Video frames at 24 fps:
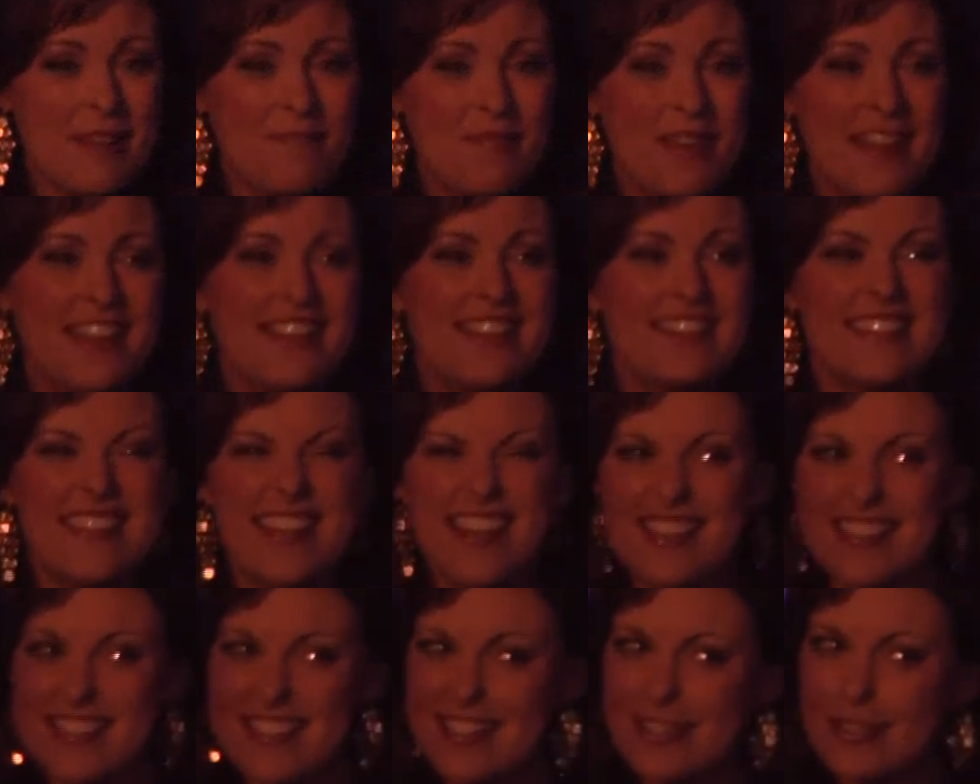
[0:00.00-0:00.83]
But it
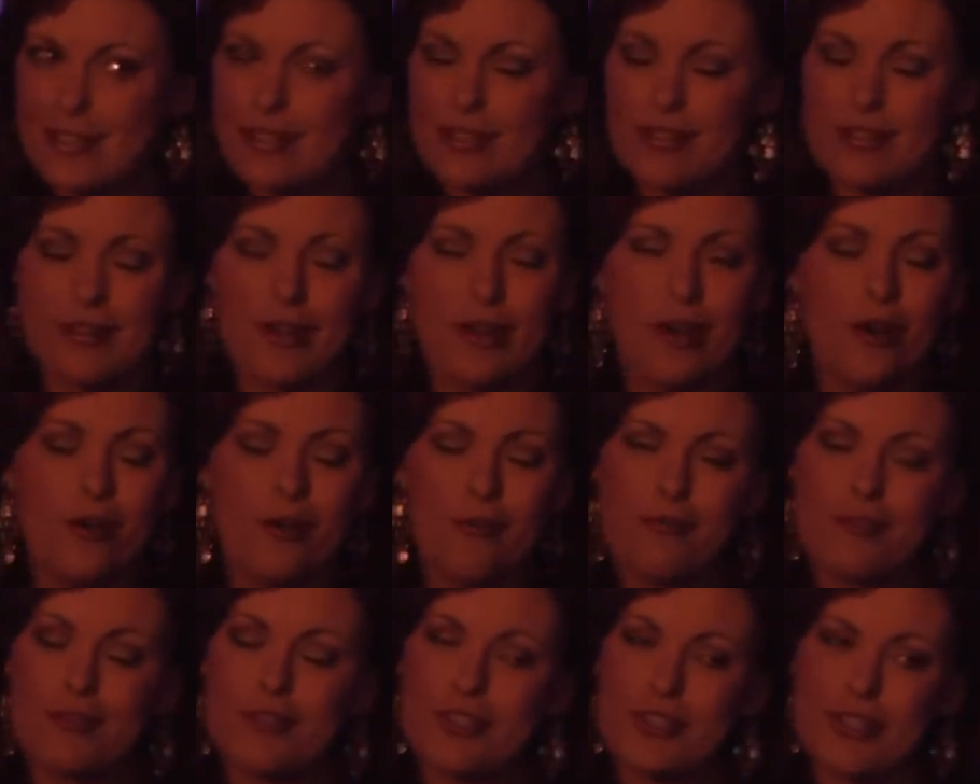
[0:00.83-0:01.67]
doesn't
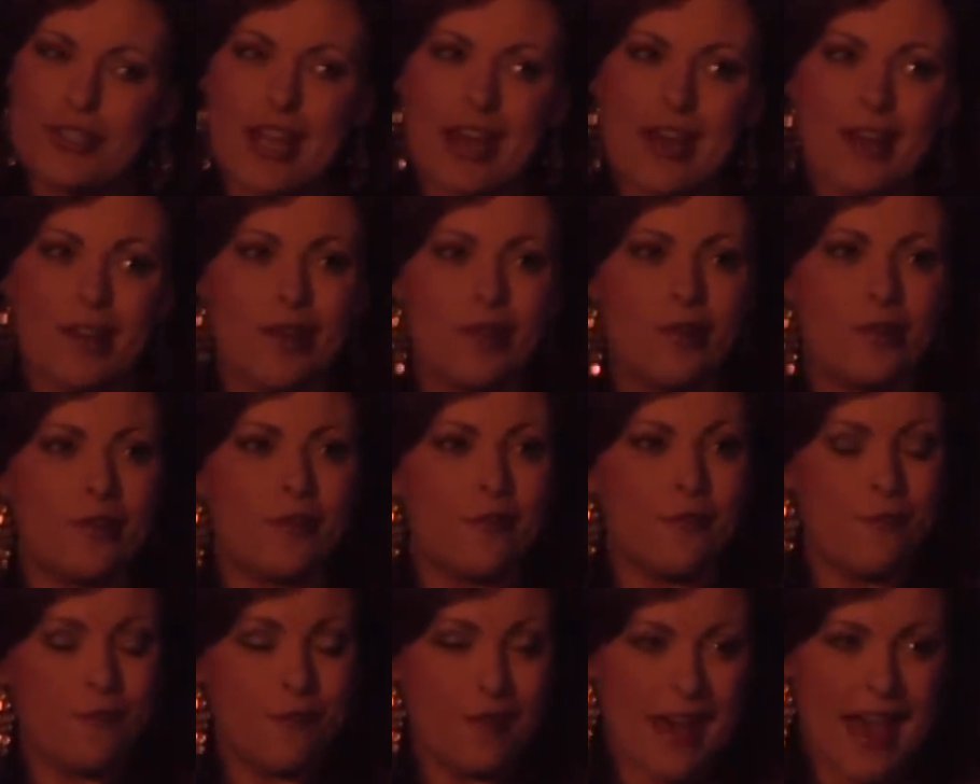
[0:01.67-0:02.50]
overshadow the
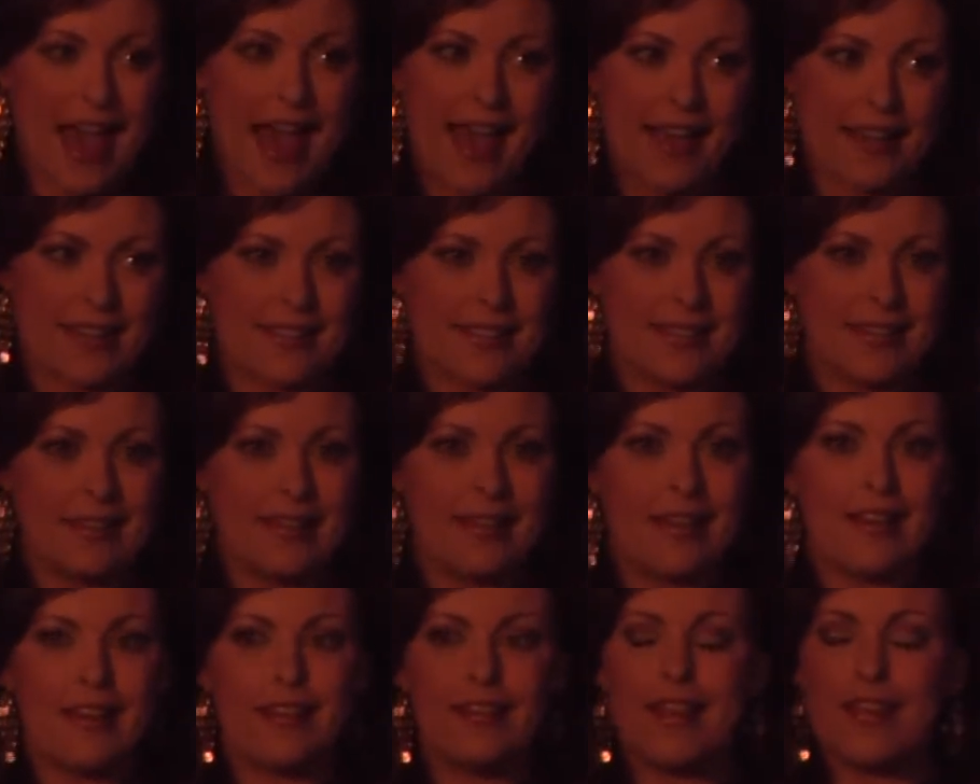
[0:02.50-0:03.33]
fact
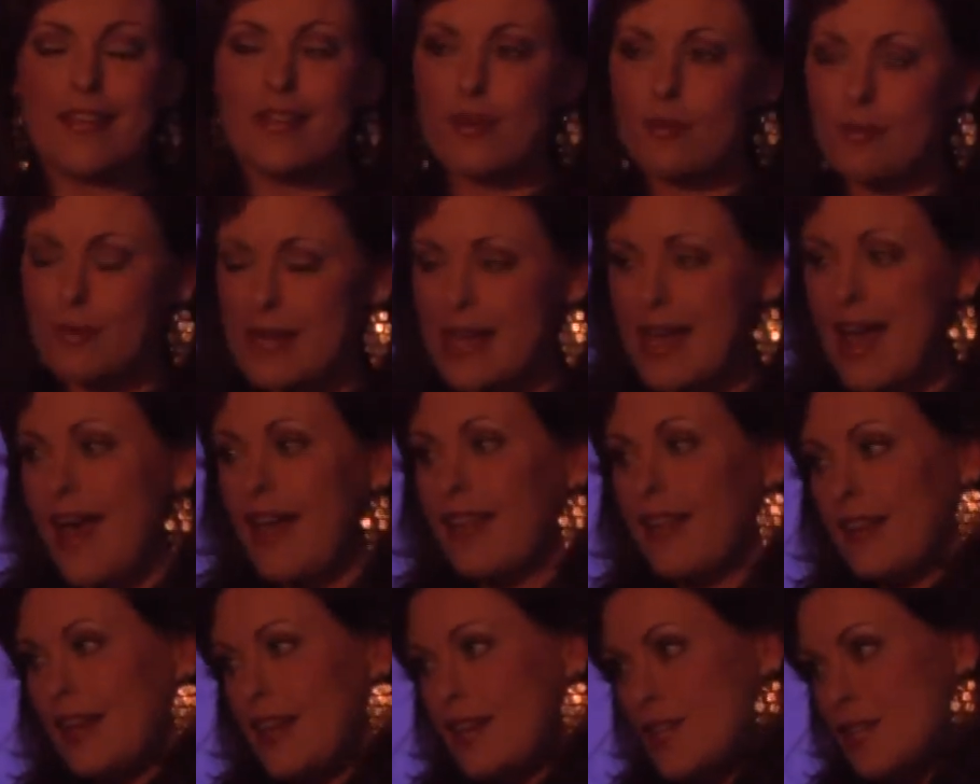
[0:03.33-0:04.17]
that the
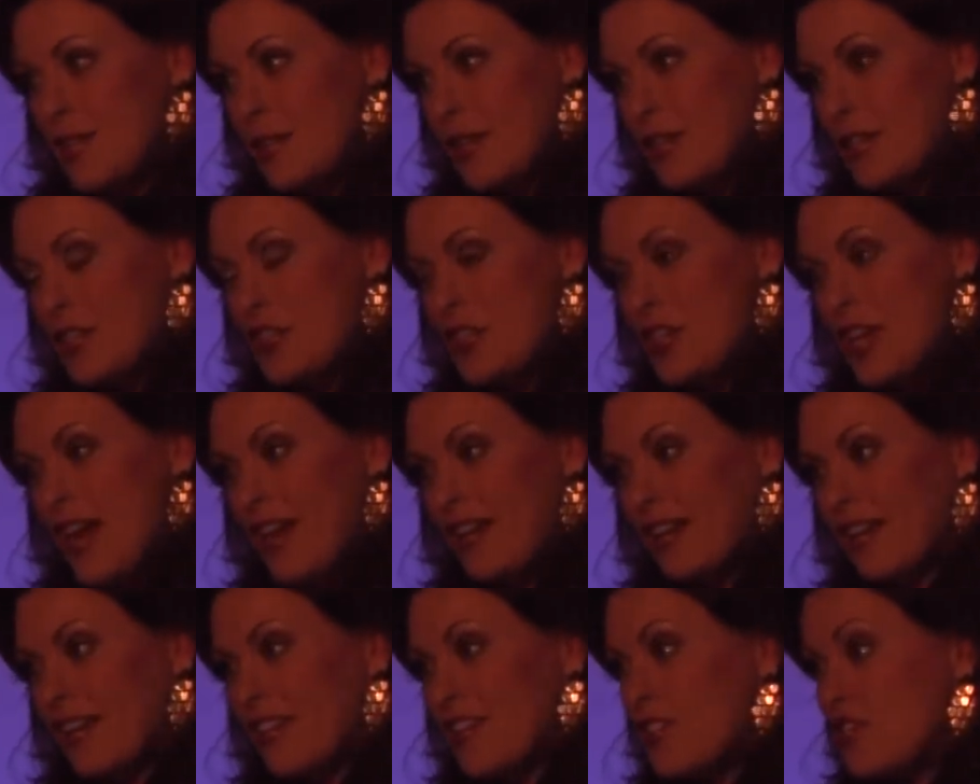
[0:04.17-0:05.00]
realities are a
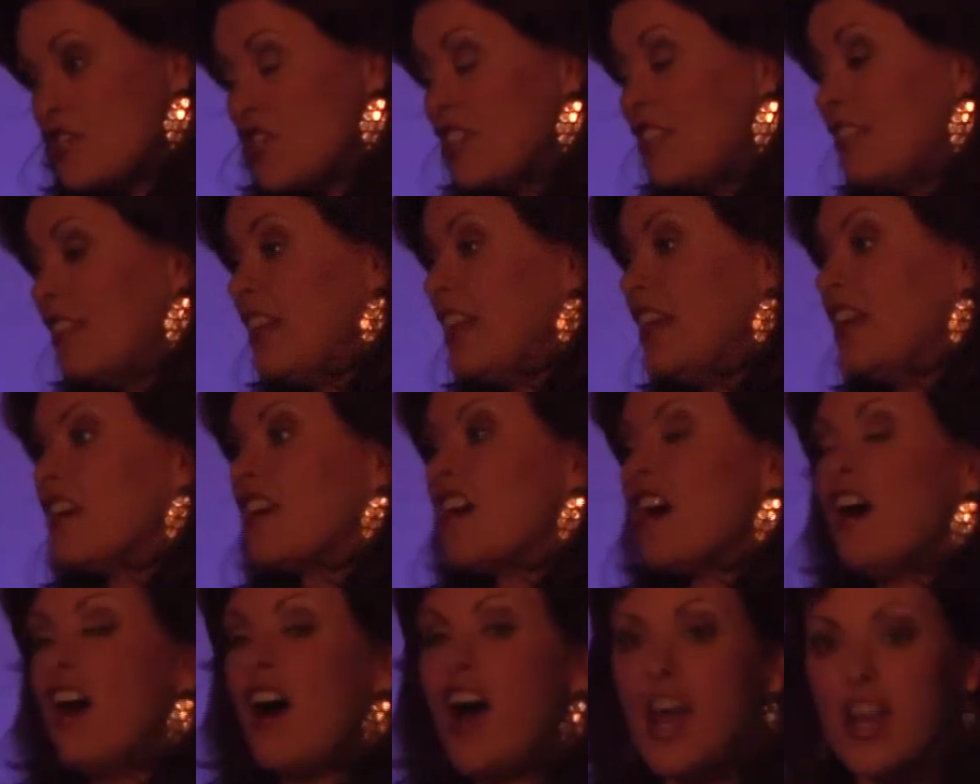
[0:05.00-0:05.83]
challenge. The
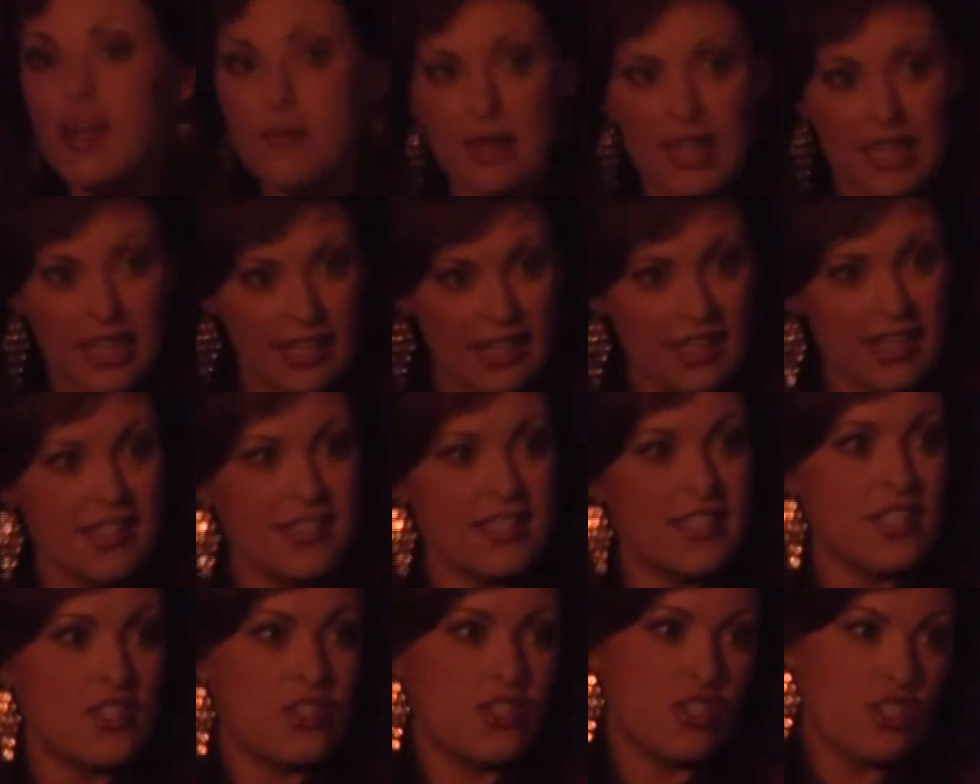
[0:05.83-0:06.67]
economy is
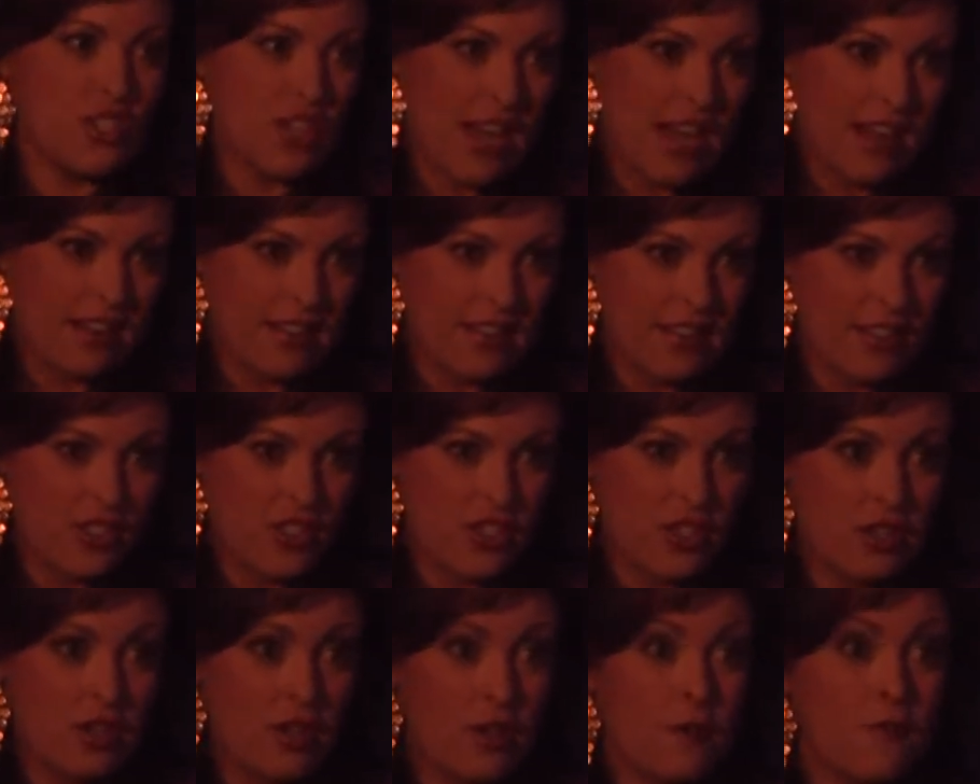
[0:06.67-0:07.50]
a
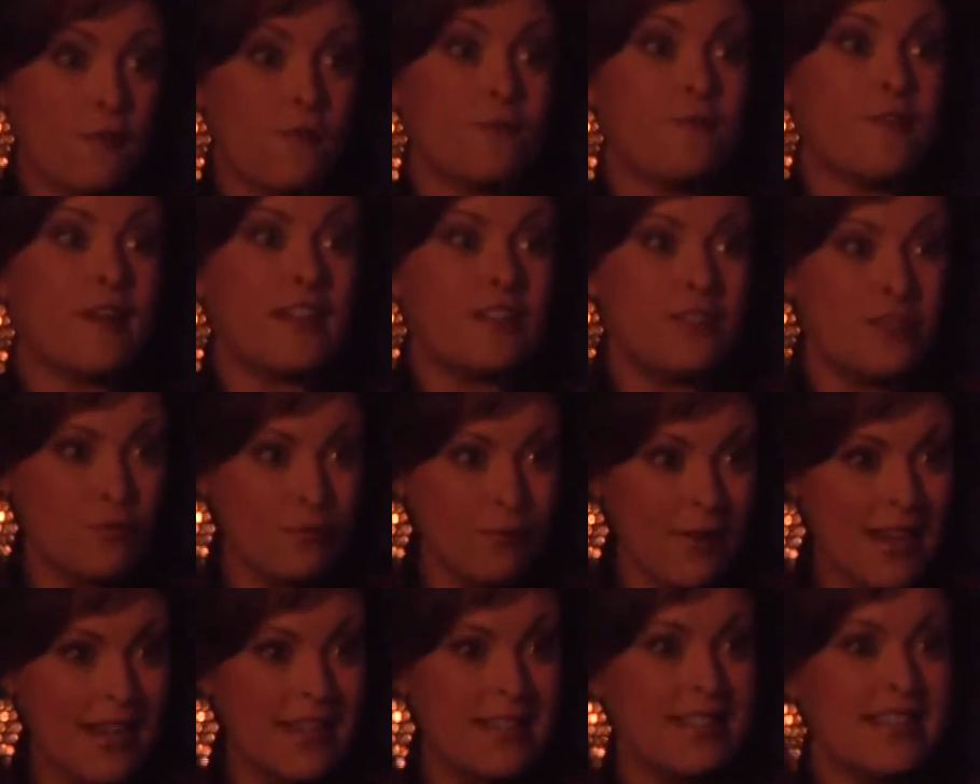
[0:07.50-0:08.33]
challenge.
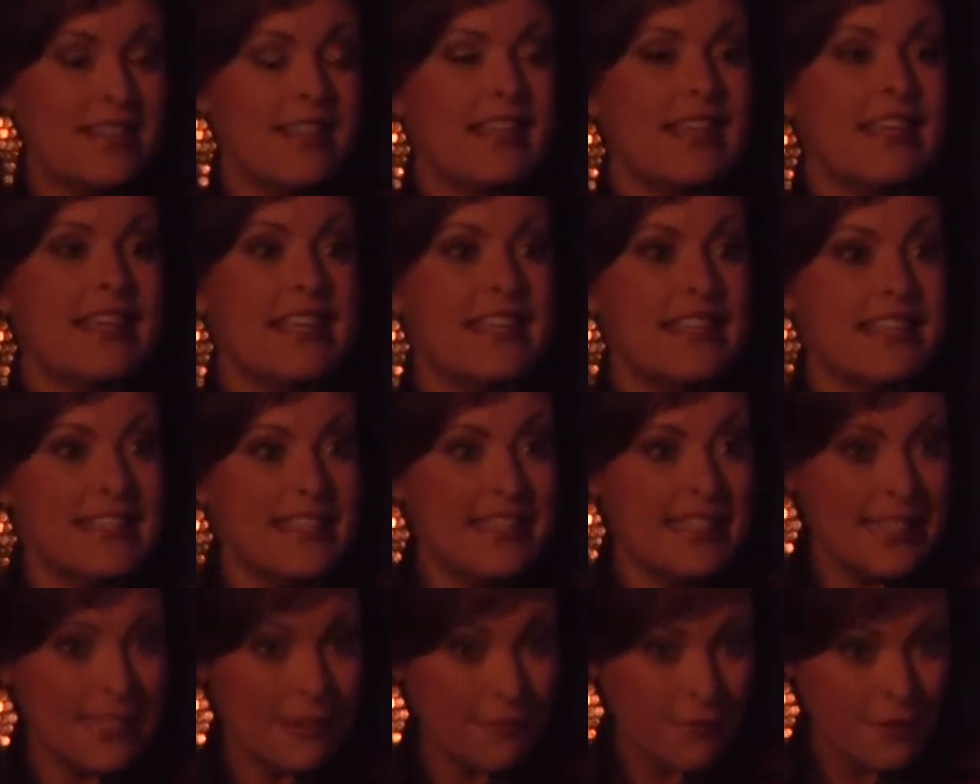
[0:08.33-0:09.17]
Fundraising is
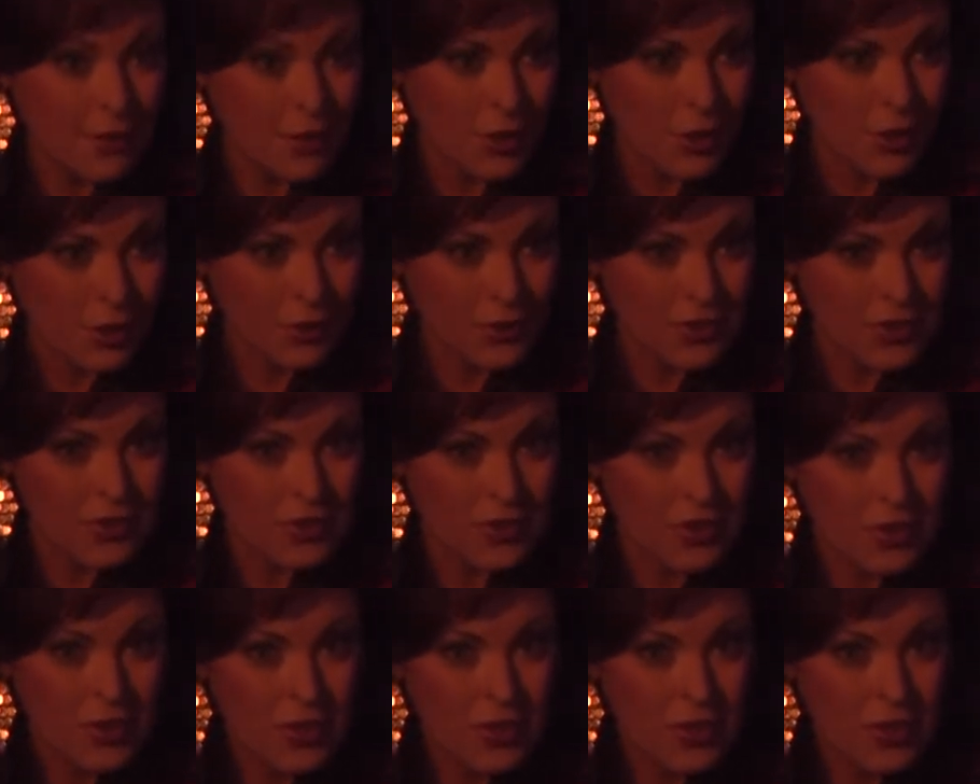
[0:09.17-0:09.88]
difficult,